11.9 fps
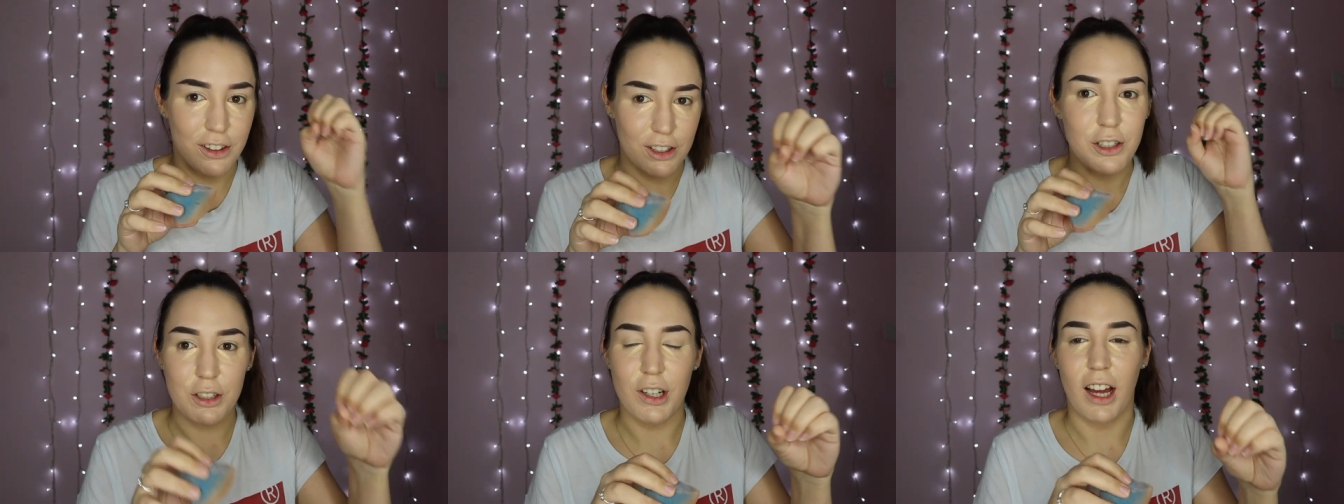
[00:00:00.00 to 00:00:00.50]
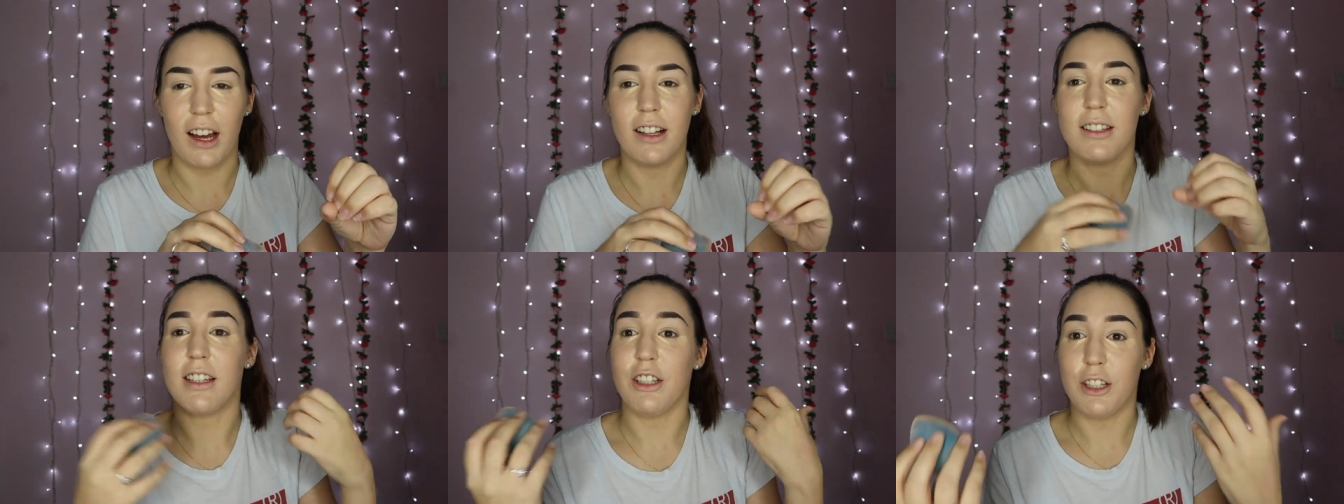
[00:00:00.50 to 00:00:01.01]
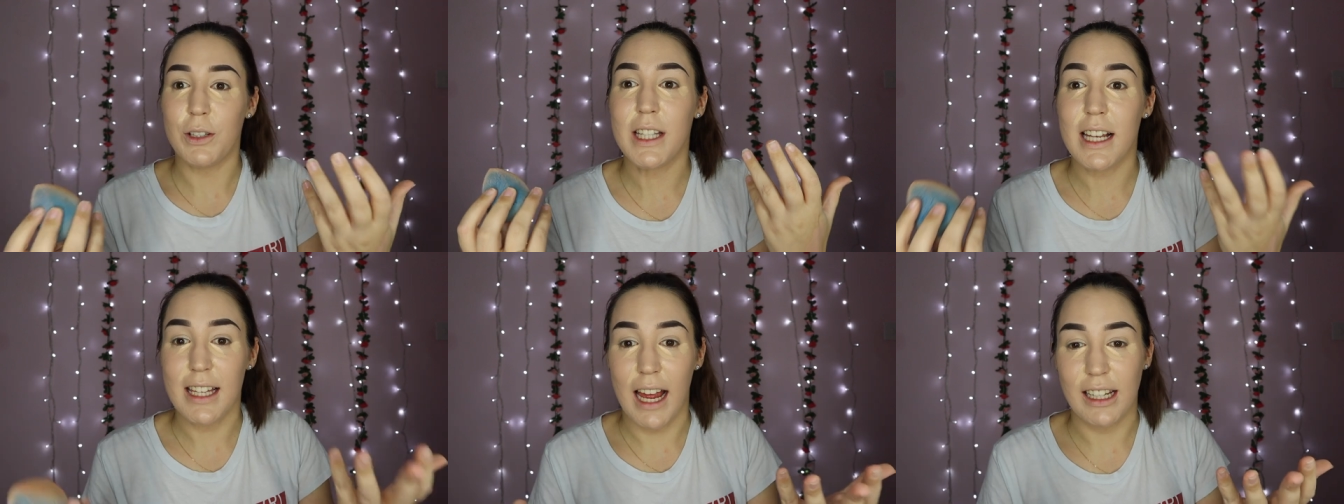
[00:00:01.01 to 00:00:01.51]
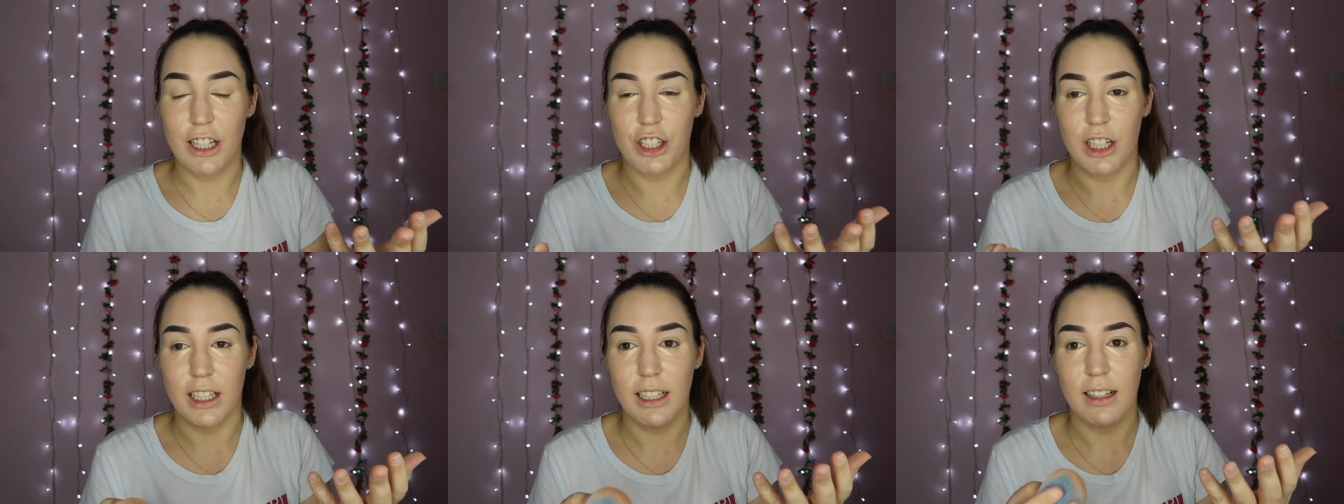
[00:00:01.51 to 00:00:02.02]
the sugar to use it as
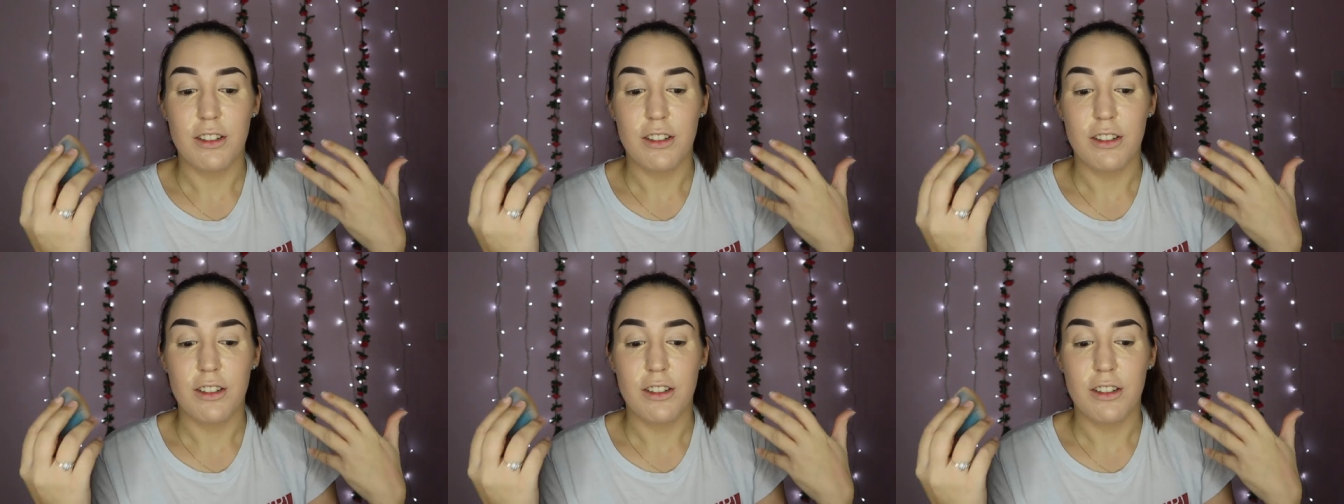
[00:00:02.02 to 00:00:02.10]
energy